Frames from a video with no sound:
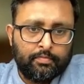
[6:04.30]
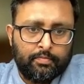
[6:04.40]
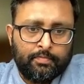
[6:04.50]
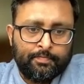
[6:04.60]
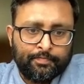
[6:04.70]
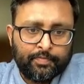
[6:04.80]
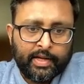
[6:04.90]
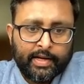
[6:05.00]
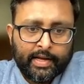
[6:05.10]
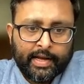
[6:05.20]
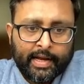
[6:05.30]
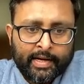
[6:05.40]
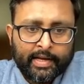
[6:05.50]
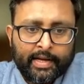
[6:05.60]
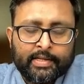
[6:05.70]
and
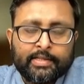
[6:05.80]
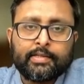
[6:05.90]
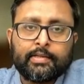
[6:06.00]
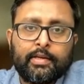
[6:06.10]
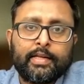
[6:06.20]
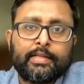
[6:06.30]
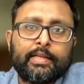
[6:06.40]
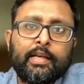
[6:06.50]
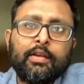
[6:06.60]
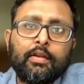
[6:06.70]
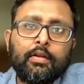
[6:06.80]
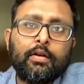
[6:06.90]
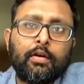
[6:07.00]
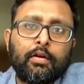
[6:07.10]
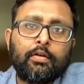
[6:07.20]
n is, let's say,
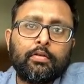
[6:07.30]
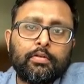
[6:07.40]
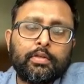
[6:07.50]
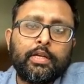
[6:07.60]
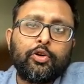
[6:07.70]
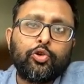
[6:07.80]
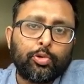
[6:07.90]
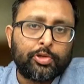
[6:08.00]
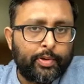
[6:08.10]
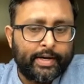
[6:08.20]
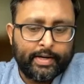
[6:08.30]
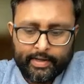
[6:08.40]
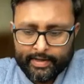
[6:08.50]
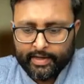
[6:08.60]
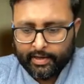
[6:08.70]
uh, the growth rate
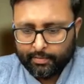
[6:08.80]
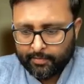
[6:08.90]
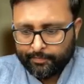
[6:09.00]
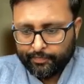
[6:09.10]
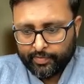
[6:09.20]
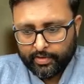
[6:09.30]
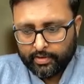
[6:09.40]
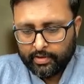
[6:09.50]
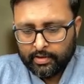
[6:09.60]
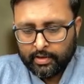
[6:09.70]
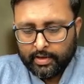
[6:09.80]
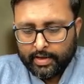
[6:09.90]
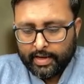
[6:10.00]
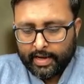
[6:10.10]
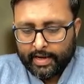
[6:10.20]
in labor.
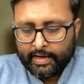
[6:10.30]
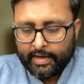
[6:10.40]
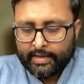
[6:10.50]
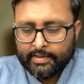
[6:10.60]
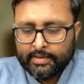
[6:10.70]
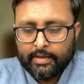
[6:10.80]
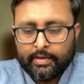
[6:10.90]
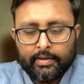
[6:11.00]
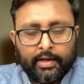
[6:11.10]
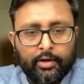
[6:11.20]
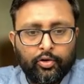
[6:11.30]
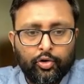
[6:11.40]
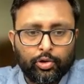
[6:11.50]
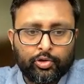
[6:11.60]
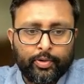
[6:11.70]
N is the
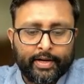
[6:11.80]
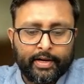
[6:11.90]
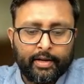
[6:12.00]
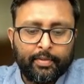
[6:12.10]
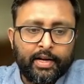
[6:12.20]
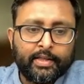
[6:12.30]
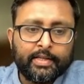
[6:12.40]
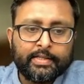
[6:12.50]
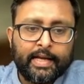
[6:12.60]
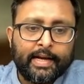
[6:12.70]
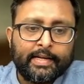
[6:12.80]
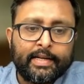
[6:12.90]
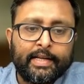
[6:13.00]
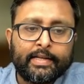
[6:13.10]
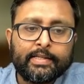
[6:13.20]
growth rate in labor, and this
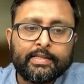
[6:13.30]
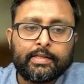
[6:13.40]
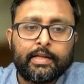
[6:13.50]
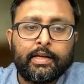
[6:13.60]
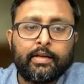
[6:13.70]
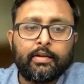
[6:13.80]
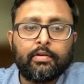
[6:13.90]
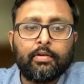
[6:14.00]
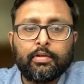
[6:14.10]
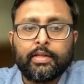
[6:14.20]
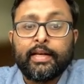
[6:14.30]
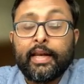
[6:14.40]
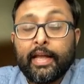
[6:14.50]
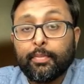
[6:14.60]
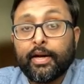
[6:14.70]
LT is the the
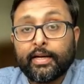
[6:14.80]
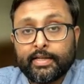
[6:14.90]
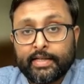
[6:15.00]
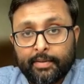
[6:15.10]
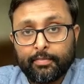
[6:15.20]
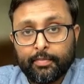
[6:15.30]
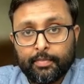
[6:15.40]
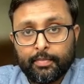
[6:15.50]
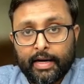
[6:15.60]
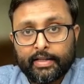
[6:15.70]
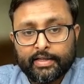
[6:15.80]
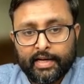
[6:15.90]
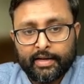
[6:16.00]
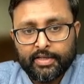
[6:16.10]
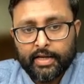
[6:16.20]
labor at the time at the
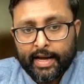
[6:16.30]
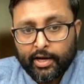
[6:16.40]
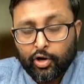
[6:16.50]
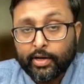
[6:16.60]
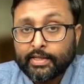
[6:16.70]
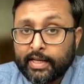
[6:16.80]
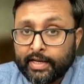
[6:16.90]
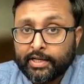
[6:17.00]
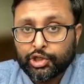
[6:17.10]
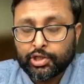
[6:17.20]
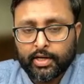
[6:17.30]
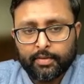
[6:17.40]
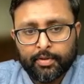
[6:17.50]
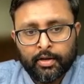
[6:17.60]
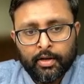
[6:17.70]
time t. L naught is the initial
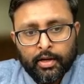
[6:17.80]
labor.